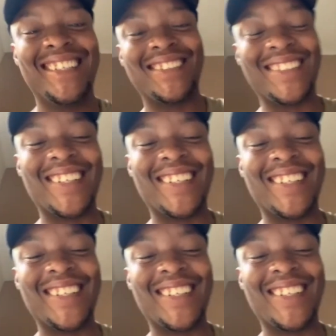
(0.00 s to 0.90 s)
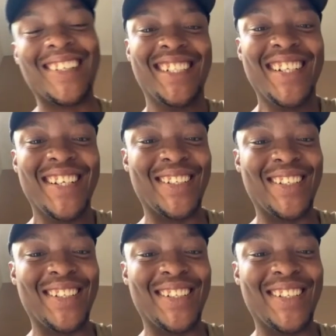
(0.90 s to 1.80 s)

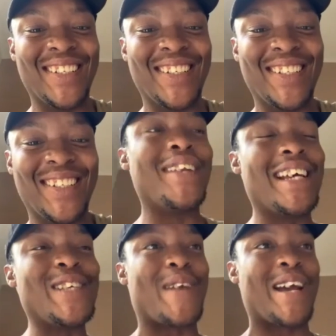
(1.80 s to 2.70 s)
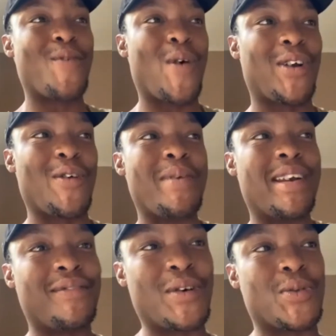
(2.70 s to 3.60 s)
But yeah, I mean, it does become quite
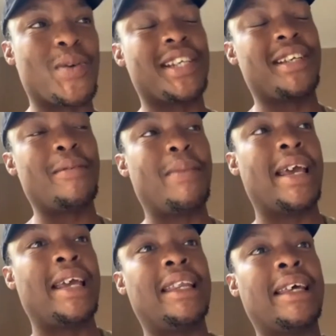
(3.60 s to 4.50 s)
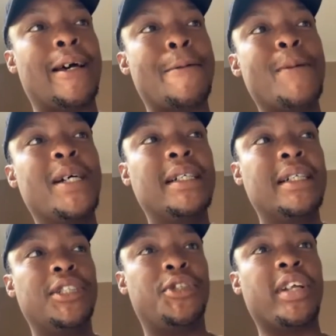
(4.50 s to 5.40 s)
competitive because we actually played
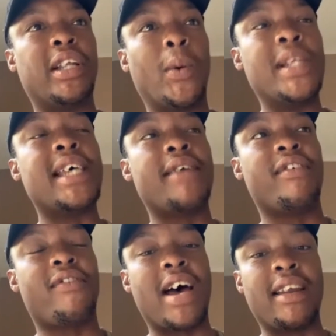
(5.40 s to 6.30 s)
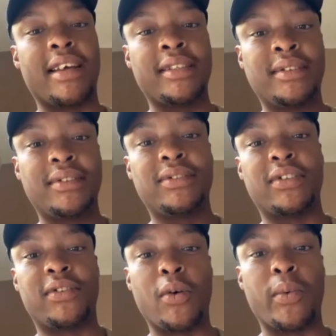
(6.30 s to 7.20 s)
during the winter every Friday for
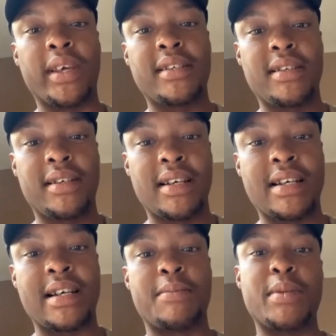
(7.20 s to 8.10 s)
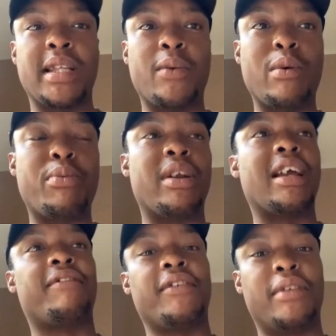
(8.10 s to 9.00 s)
4 weeks, and then we put in
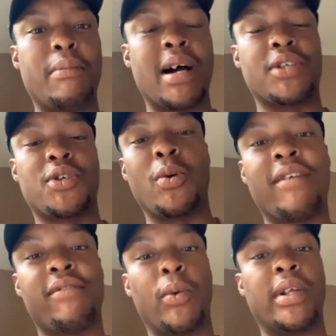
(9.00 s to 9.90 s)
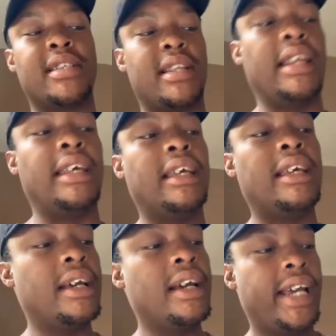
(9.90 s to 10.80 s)
like $50. So whoever wins the league
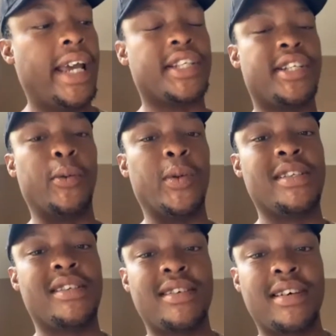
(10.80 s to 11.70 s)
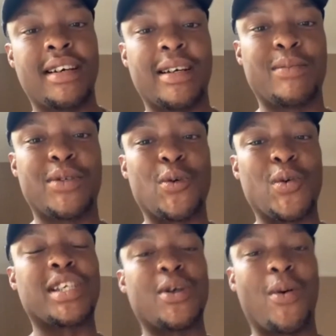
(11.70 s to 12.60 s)
actually wins. So it
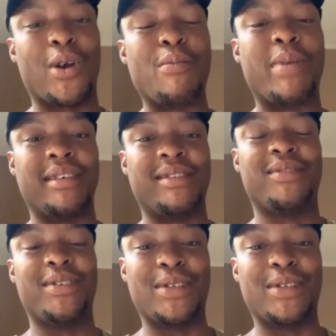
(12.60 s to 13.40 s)
was actually quite competitive.